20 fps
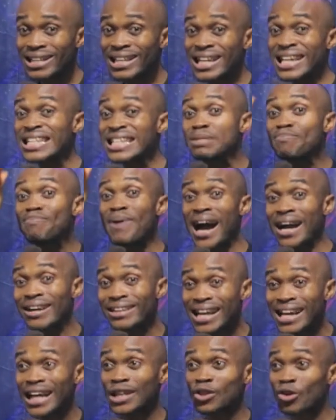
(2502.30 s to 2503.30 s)
This
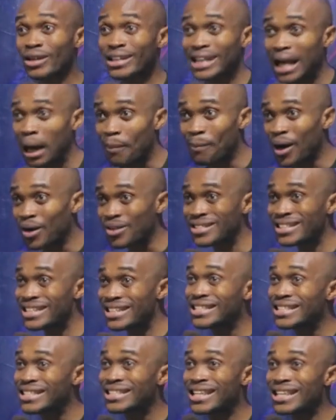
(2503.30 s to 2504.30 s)
Baal they are talking about
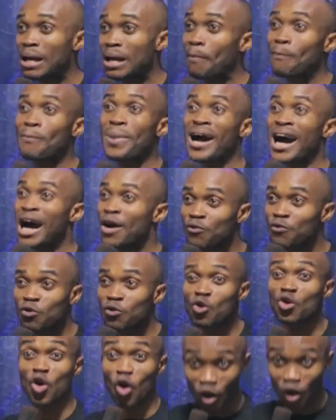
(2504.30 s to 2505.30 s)
is a powerful
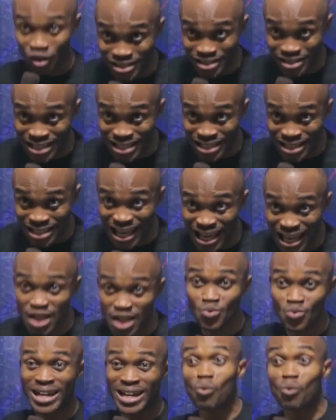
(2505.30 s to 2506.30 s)
God. That's why they are
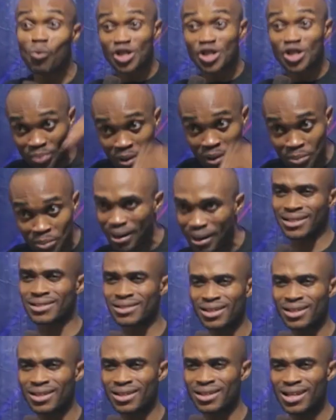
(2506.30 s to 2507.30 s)
worshiping Baal.
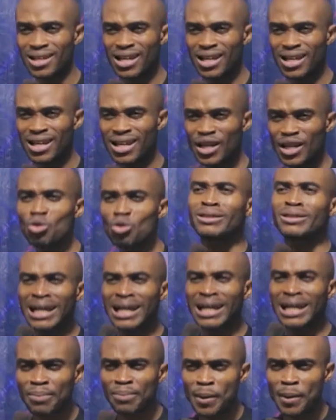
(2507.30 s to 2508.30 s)
You think people
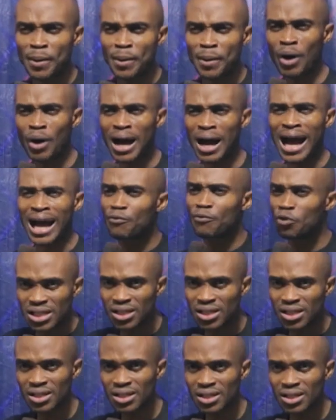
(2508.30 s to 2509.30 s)
are foolish.
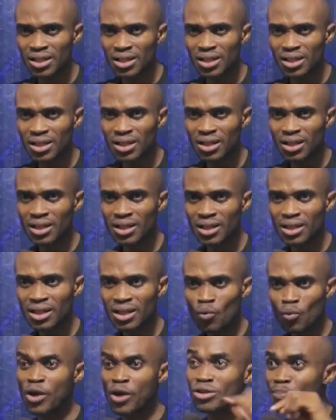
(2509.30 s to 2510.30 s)
When you
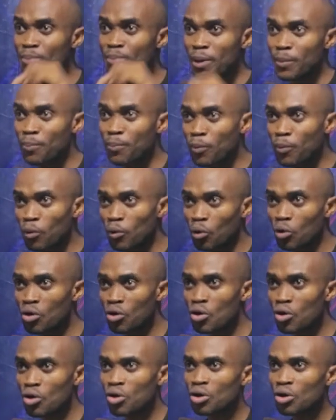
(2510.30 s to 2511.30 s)
see people
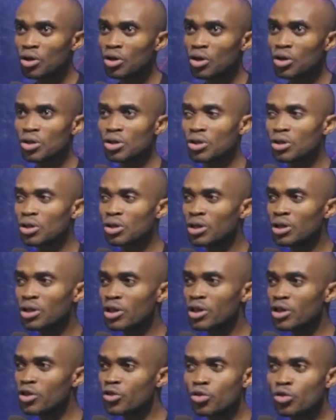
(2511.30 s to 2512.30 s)

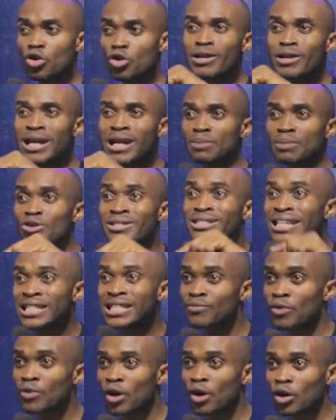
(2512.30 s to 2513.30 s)
do you know that most native
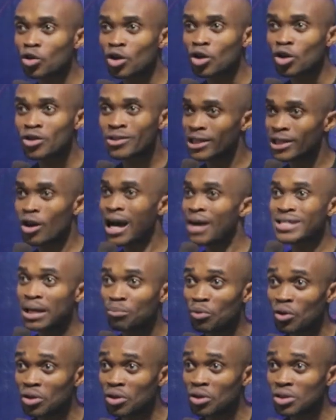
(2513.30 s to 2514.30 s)
doctors they don't have
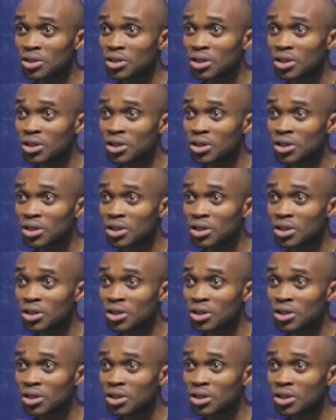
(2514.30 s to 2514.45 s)
signboard?